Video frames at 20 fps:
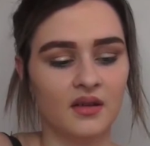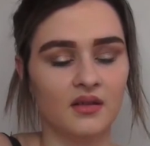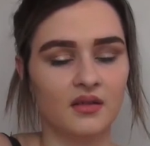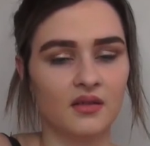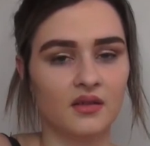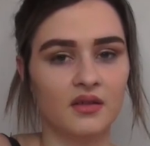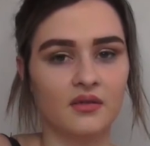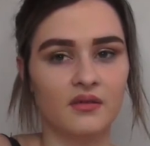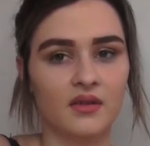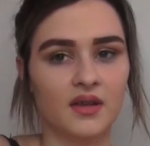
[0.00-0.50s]

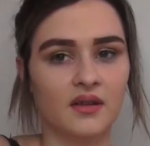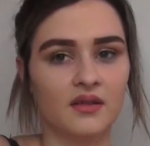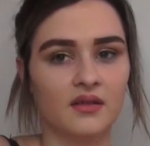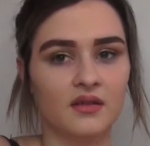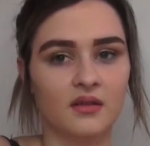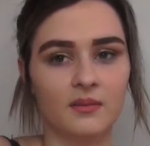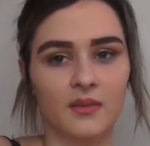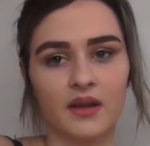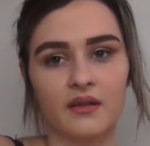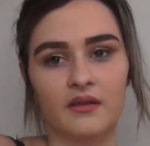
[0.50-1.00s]
no one,
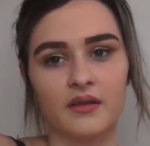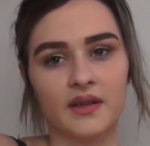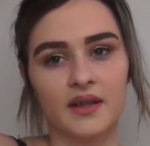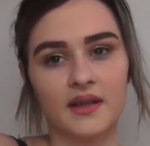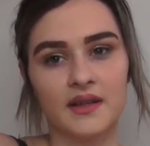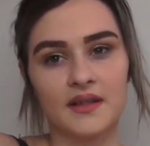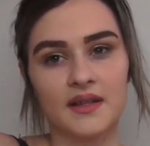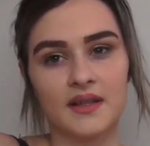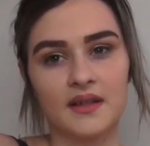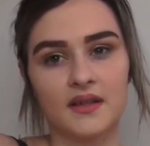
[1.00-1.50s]
no matter what
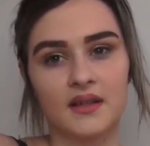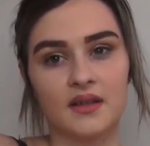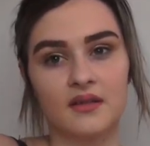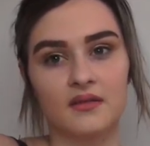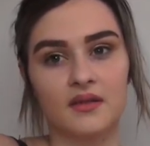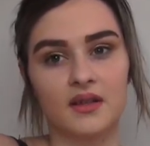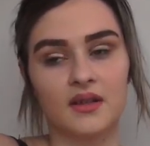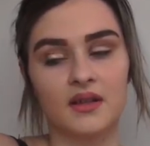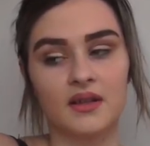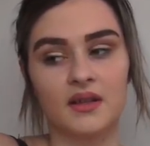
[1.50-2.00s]
they say, can
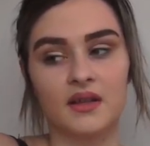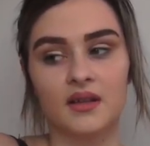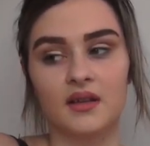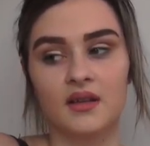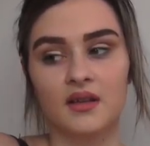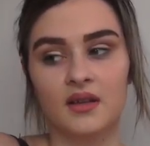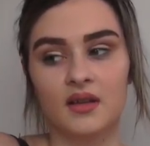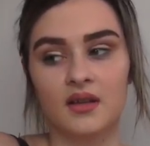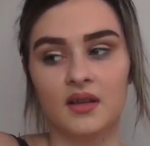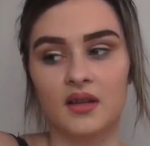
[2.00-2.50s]
really
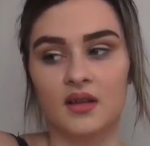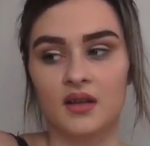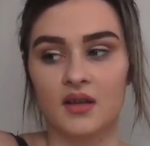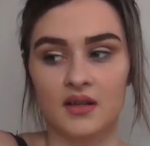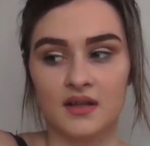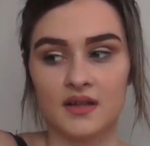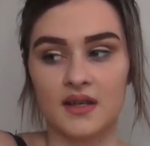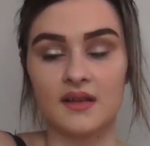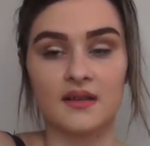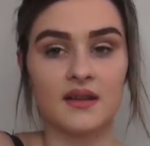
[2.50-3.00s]

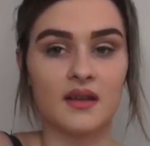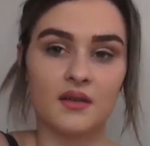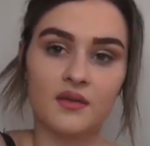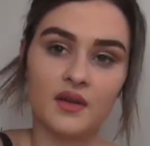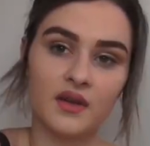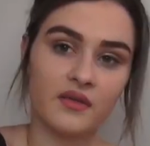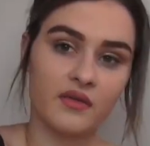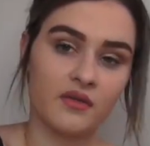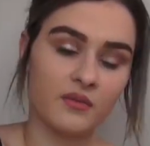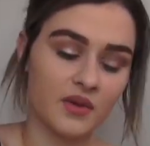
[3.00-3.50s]
take that
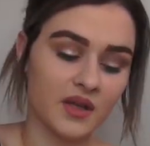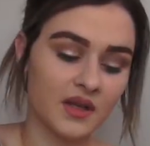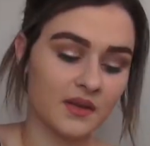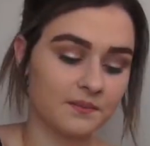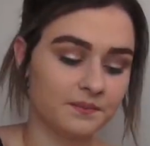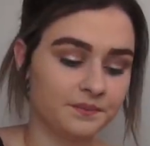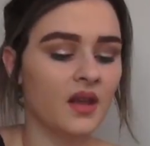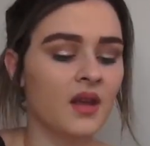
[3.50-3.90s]
away from me.